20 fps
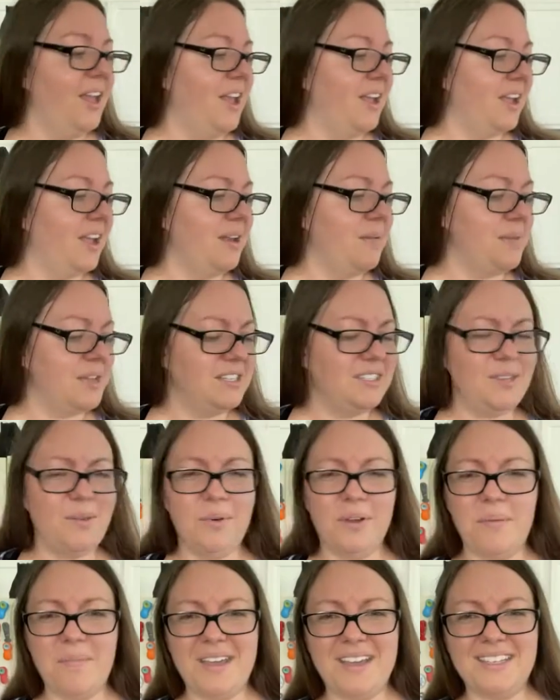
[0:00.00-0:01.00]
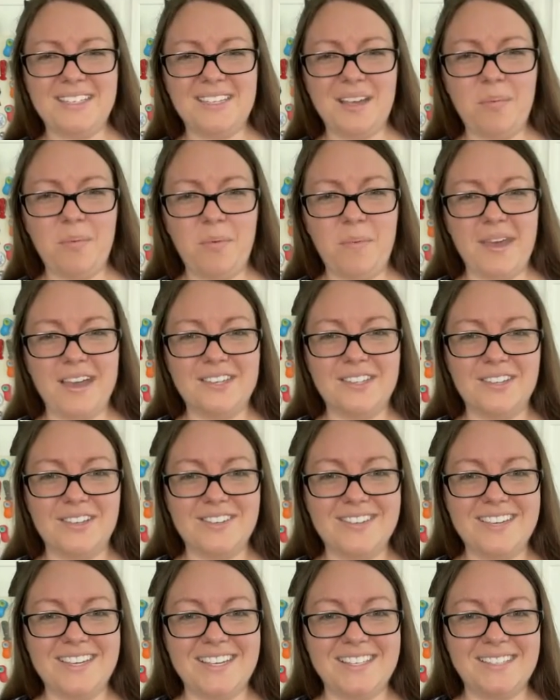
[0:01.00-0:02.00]
Kind of makes you want to make a double batch of
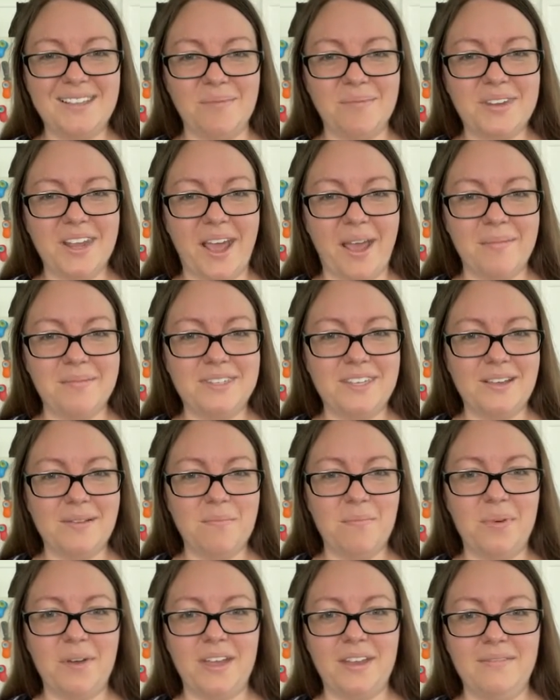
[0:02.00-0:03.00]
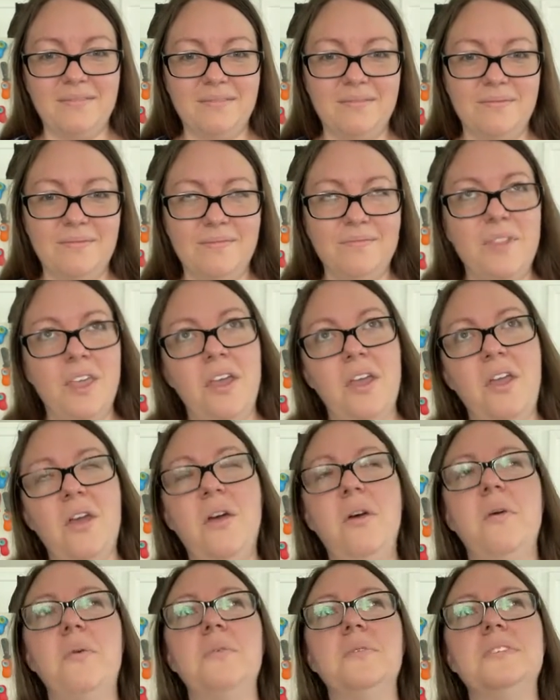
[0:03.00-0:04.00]
cookies sometimes, so you can put,
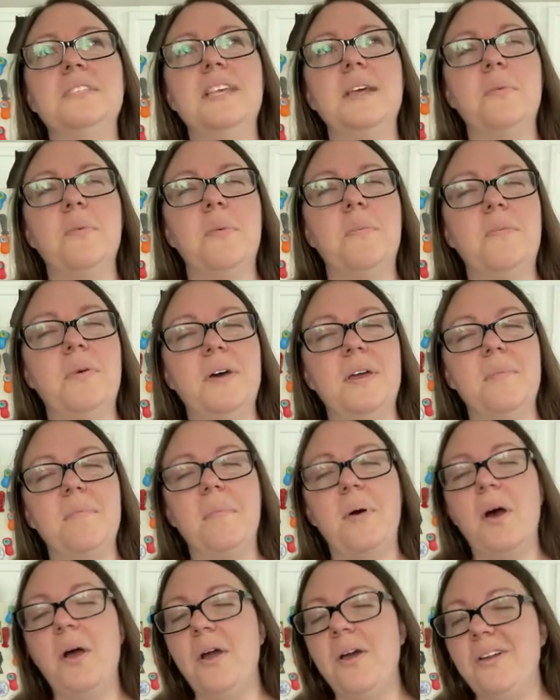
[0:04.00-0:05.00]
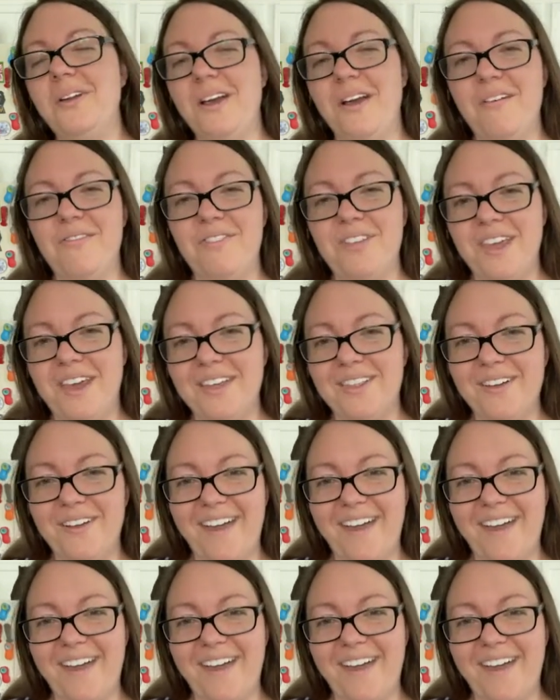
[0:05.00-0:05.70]
we'll put part of the other